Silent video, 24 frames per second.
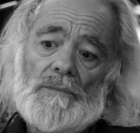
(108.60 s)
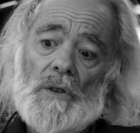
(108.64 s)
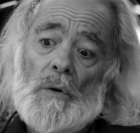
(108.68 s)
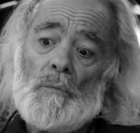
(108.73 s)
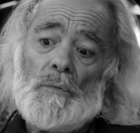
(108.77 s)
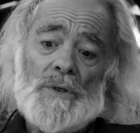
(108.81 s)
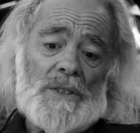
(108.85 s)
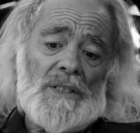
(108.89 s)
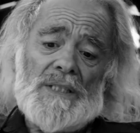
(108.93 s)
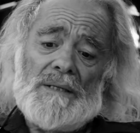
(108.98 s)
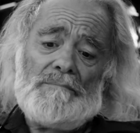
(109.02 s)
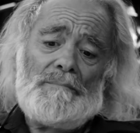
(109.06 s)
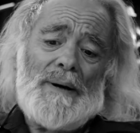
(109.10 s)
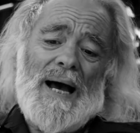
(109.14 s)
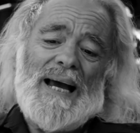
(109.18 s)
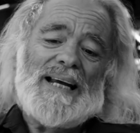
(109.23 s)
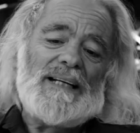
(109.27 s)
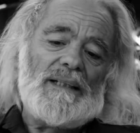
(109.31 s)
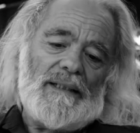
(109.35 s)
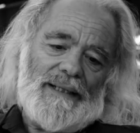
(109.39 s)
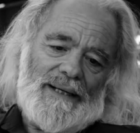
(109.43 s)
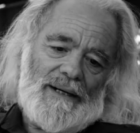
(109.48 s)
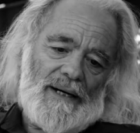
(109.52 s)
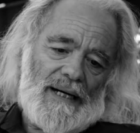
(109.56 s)
which is a
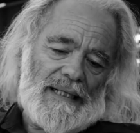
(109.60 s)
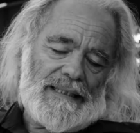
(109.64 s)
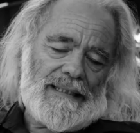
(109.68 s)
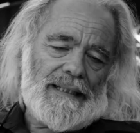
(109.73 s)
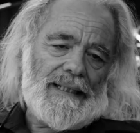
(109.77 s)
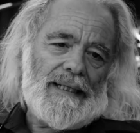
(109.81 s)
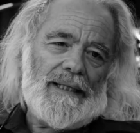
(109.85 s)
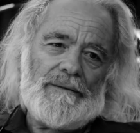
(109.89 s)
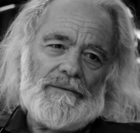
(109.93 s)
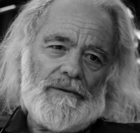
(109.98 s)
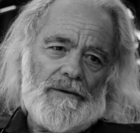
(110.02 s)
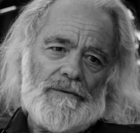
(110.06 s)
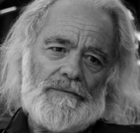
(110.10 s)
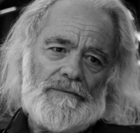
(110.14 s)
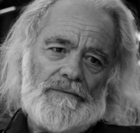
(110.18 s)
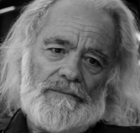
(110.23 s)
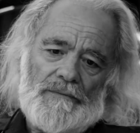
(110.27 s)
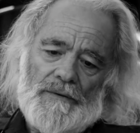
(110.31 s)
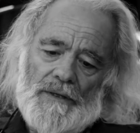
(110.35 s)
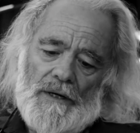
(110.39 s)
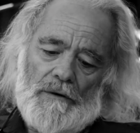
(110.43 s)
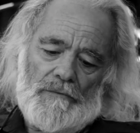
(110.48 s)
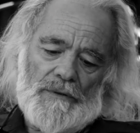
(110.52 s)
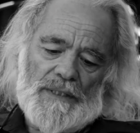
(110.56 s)
painterly idea
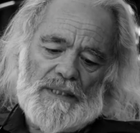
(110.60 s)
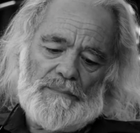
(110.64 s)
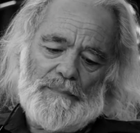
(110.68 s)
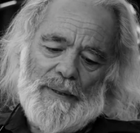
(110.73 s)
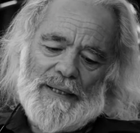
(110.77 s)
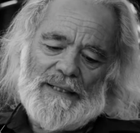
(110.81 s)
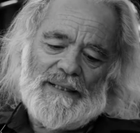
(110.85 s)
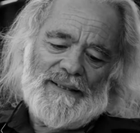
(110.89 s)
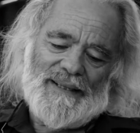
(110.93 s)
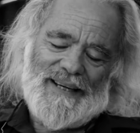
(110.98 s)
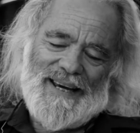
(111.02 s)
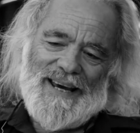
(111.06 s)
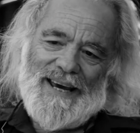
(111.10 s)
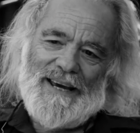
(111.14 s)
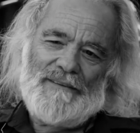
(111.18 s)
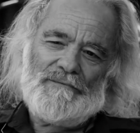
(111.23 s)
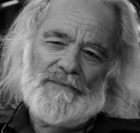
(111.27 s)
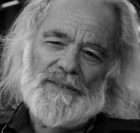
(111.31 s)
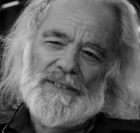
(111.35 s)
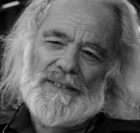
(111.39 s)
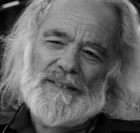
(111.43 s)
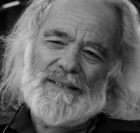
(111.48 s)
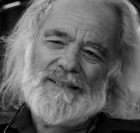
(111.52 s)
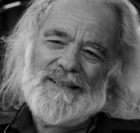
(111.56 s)
of you know respecting the
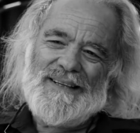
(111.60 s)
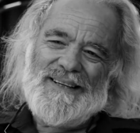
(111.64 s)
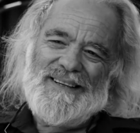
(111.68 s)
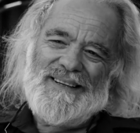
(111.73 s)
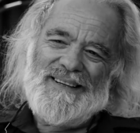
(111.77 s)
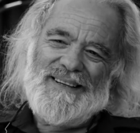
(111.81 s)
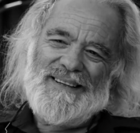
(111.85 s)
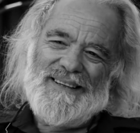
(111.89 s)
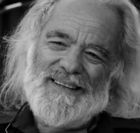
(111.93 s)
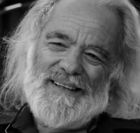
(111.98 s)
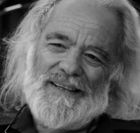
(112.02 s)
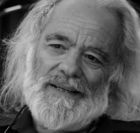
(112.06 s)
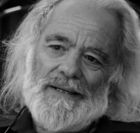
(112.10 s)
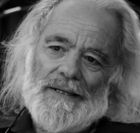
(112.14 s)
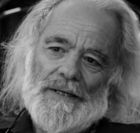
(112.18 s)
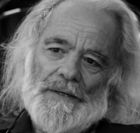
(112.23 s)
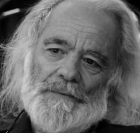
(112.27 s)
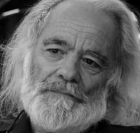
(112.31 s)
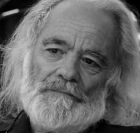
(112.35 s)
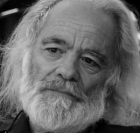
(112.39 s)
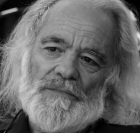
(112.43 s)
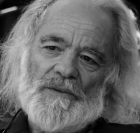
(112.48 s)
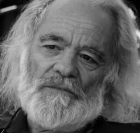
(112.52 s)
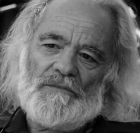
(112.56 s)
canvas,
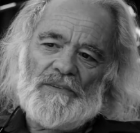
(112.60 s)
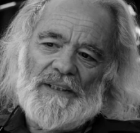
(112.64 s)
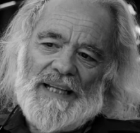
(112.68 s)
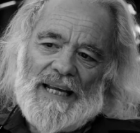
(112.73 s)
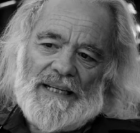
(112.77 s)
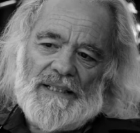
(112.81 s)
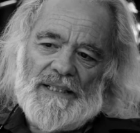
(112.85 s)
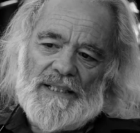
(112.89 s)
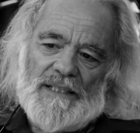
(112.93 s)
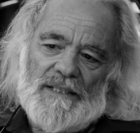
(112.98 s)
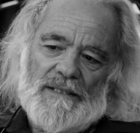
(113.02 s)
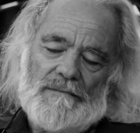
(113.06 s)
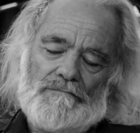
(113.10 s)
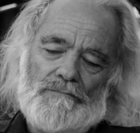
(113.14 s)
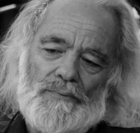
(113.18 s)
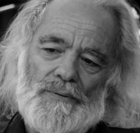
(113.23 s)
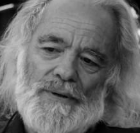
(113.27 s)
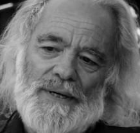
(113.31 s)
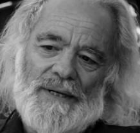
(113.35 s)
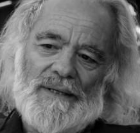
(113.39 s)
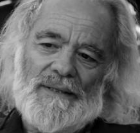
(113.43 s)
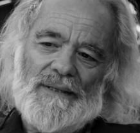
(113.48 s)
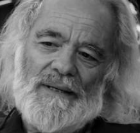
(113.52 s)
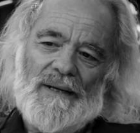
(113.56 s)
um, the flatness of the
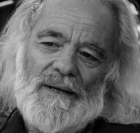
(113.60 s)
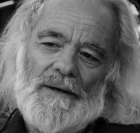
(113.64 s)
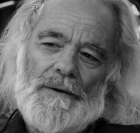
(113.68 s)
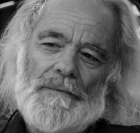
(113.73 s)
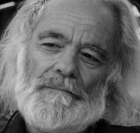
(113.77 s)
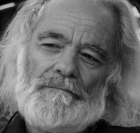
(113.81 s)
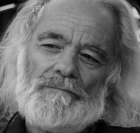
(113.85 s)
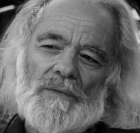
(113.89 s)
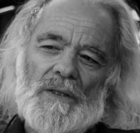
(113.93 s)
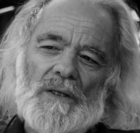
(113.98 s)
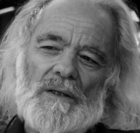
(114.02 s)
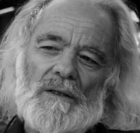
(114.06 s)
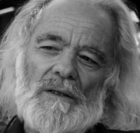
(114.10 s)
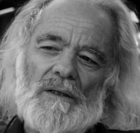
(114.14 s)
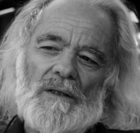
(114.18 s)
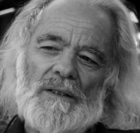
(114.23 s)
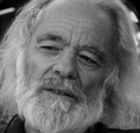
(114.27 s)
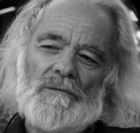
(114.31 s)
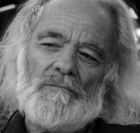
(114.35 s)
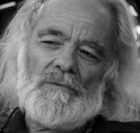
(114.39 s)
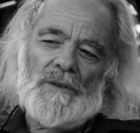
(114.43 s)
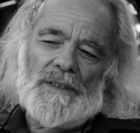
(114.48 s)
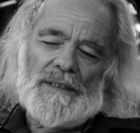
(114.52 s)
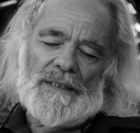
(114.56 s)
print.
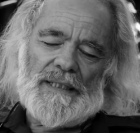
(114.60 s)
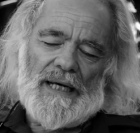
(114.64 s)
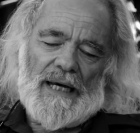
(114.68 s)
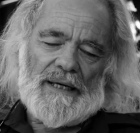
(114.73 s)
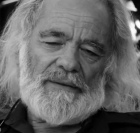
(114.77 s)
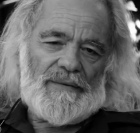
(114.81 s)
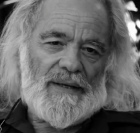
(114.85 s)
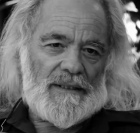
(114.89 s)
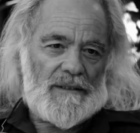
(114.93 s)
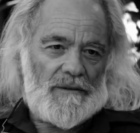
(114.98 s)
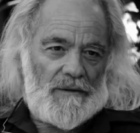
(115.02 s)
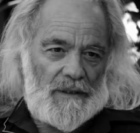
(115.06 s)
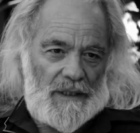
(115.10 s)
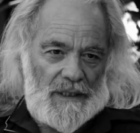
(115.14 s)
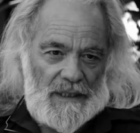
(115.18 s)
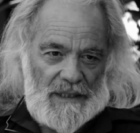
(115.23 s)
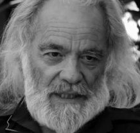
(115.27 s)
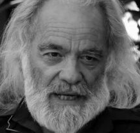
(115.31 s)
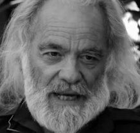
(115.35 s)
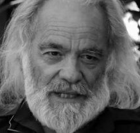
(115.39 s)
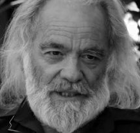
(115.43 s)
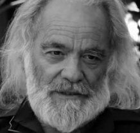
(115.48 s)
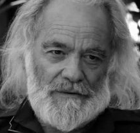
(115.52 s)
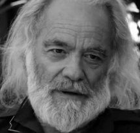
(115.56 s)
I didn't want to take that to an
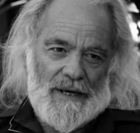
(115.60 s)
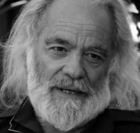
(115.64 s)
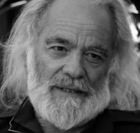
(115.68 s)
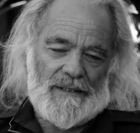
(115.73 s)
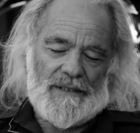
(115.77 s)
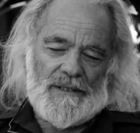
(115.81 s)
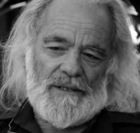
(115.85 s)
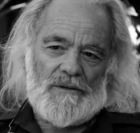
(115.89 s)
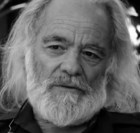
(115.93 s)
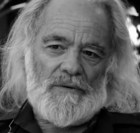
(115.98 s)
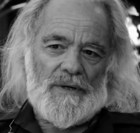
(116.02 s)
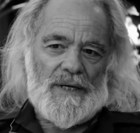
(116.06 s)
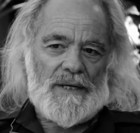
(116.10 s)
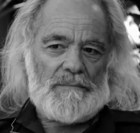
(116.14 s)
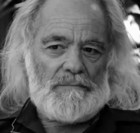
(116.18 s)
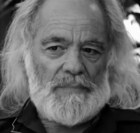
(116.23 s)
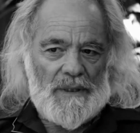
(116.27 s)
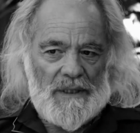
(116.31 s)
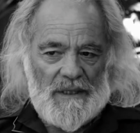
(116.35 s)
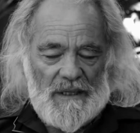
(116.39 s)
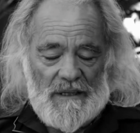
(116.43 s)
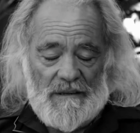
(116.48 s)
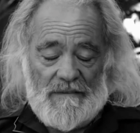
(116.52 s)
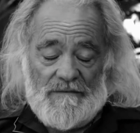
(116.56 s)
exaggerated degree,
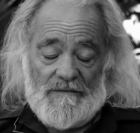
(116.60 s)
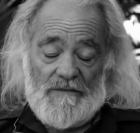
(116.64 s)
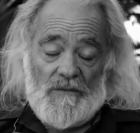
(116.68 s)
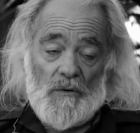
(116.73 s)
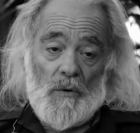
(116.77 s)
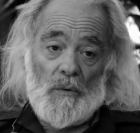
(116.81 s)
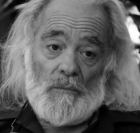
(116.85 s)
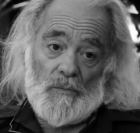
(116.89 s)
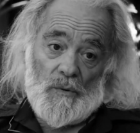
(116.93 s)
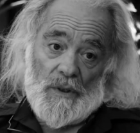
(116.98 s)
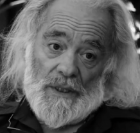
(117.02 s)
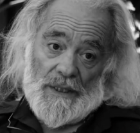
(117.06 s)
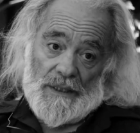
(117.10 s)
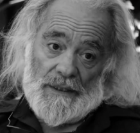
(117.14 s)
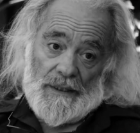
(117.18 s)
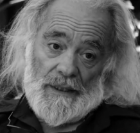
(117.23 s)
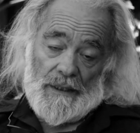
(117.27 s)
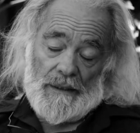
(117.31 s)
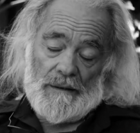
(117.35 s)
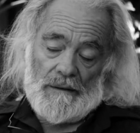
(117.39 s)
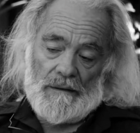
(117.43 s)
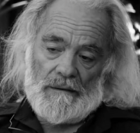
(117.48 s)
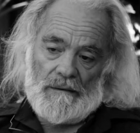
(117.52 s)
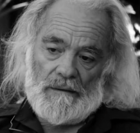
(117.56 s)
but it informed what I
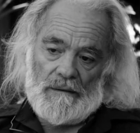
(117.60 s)
did.